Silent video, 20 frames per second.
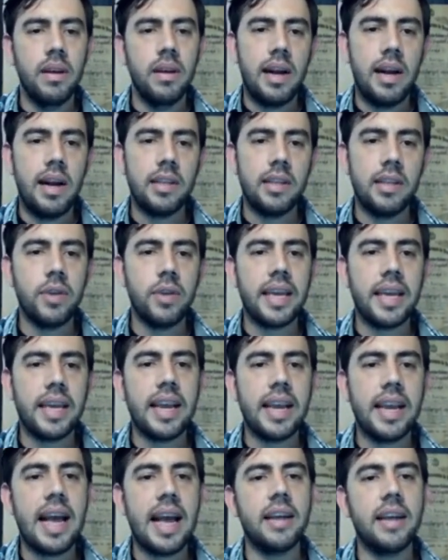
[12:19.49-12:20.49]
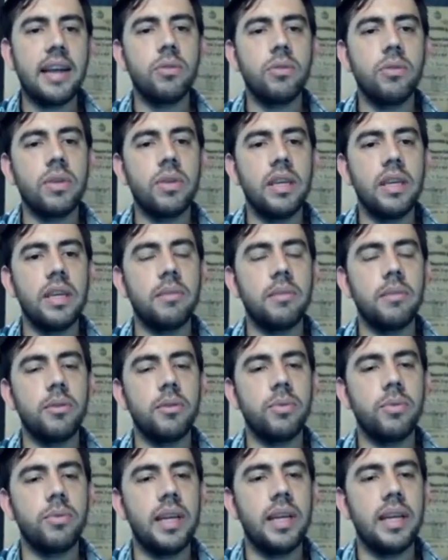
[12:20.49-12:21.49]
Also, I can capture here, but
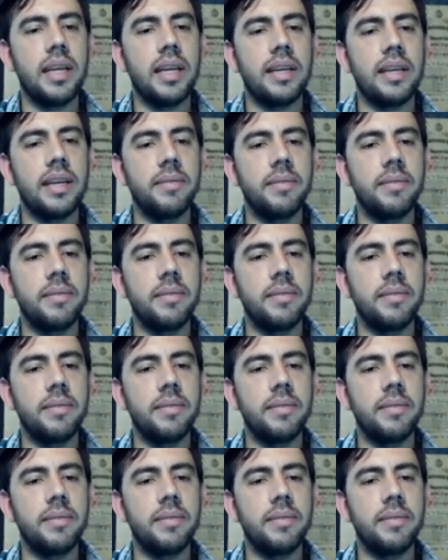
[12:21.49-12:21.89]
really,